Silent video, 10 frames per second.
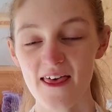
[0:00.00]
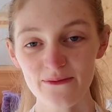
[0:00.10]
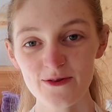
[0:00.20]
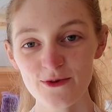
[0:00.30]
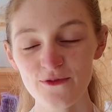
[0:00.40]
Then
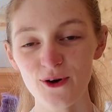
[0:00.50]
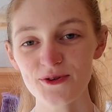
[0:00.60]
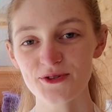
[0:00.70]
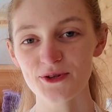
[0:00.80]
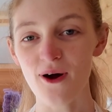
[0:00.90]
we move
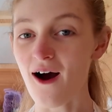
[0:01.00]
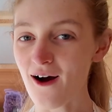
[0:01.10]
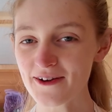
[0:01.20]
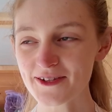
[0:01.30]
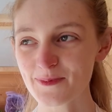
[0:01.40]
on to
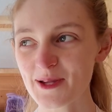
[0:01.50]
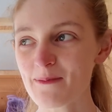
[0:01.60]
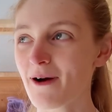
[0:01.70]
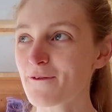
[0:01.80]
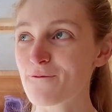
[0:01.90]
arguably
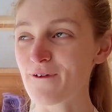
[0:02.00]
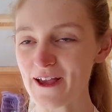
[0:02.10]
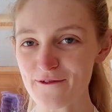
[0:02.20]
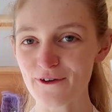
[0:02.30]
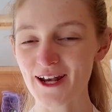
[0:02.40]
my
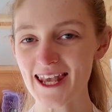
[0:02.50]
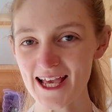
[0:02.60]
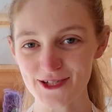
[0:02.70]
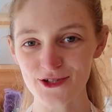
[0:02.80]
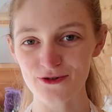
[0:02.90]
favourite
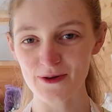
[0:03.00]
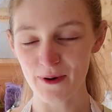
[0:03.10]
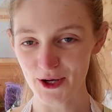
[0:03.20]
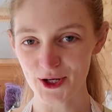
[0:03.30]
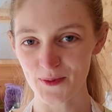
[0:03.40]
legendary
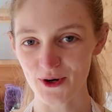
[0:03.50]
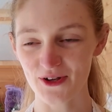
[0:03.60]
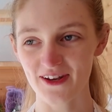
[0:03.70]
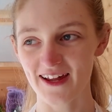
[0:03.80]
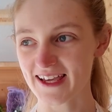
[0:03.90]

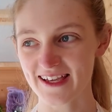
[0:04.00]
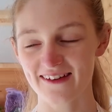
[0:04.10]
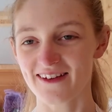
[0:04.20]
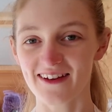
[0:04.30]
Pokemon, like,